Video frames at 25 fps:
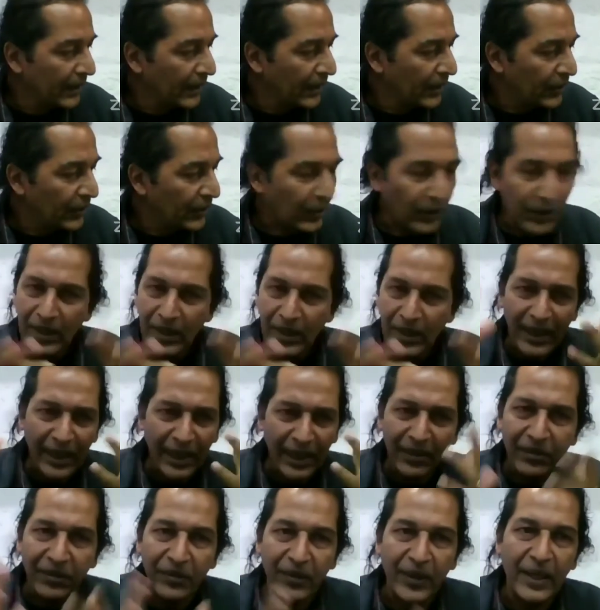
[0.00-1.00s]
So there's
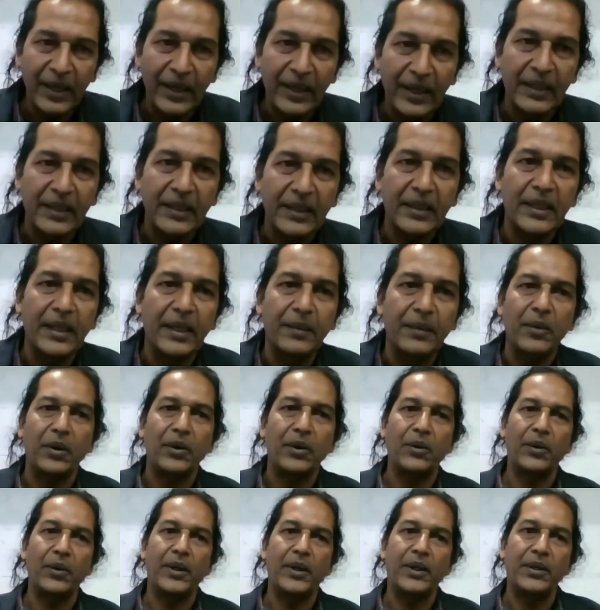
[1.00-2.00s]
another field. I'm
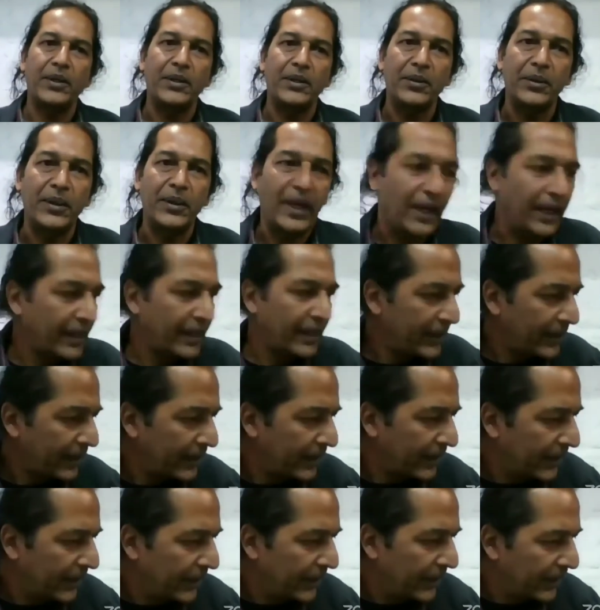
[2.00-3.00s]
not going into that.
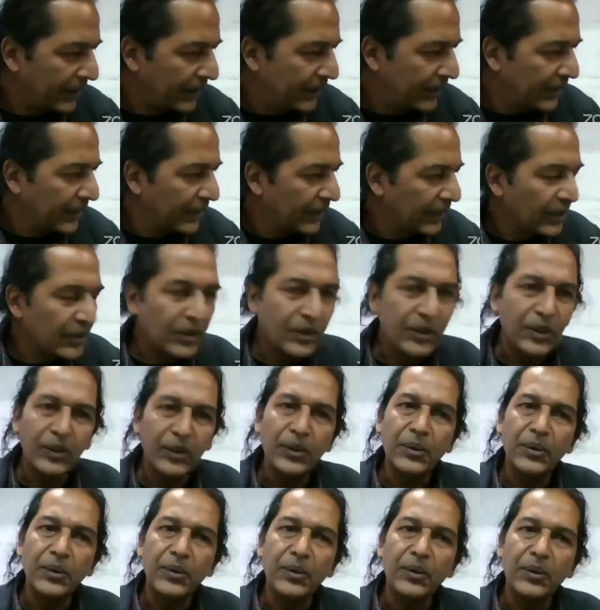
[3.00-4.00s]

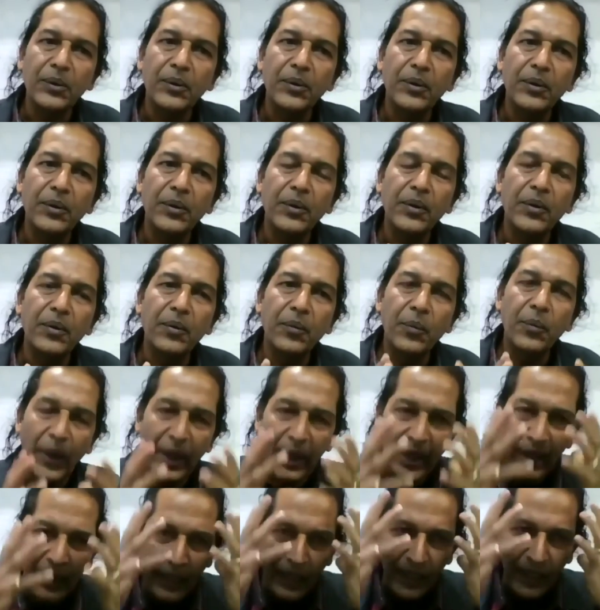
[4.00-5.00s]
So
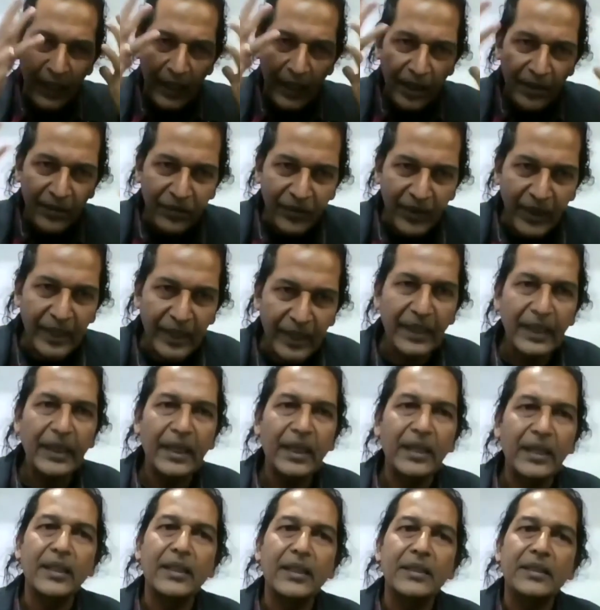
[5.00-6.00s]
when I finally
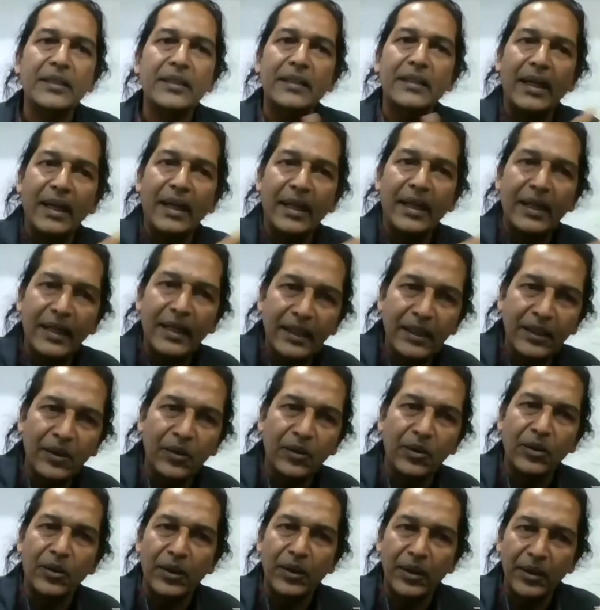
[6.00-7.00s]
understand,
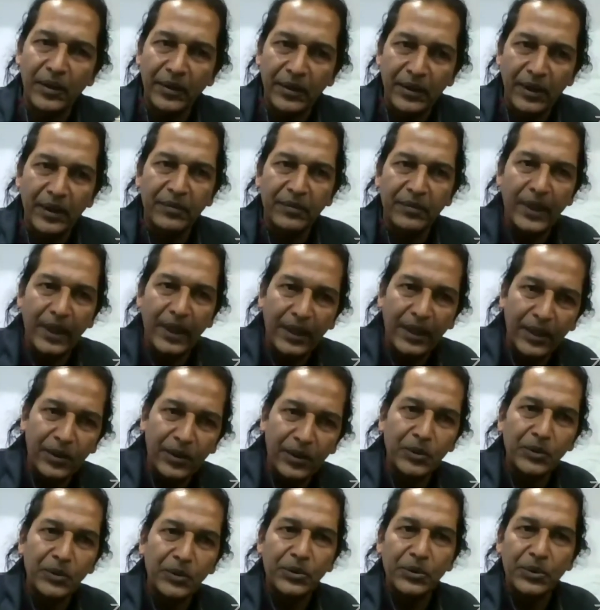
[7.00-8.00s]
or I've taken
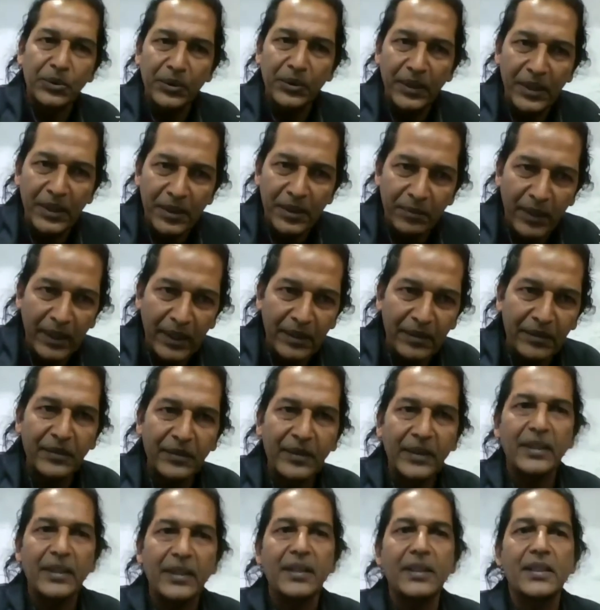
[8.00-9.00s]
you through these
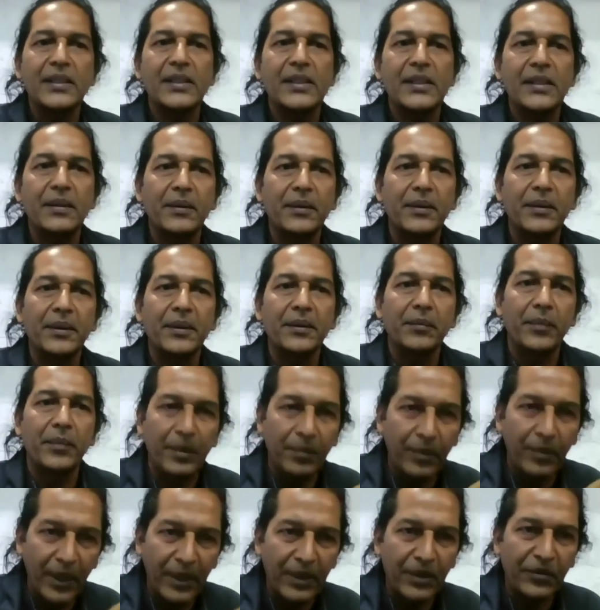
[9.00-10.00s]
metaphors
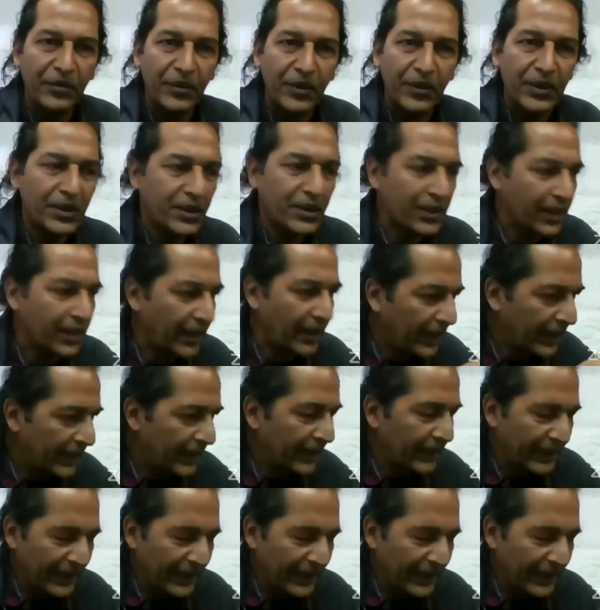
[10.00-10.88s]
and